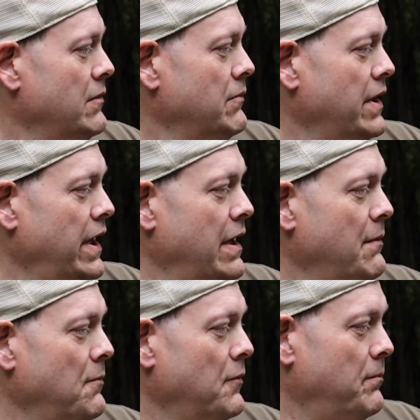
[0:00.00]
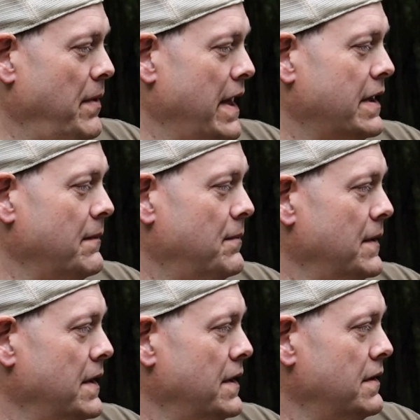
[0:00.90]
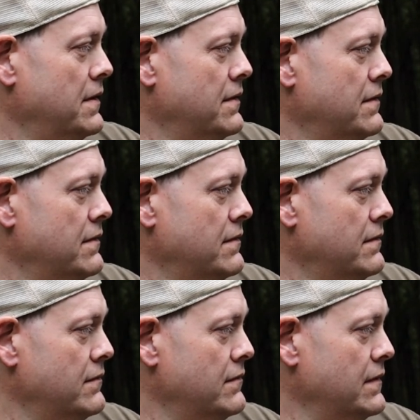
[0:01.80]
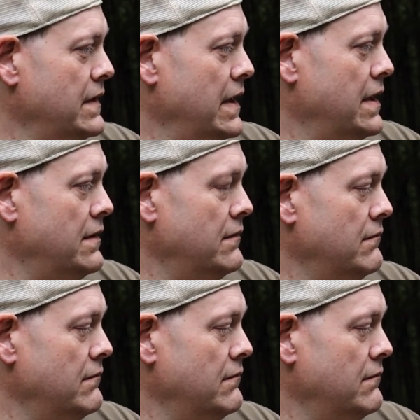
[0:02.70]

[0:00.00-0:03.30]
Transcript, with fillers: But I am, I'm gonna pack up a uh, tent.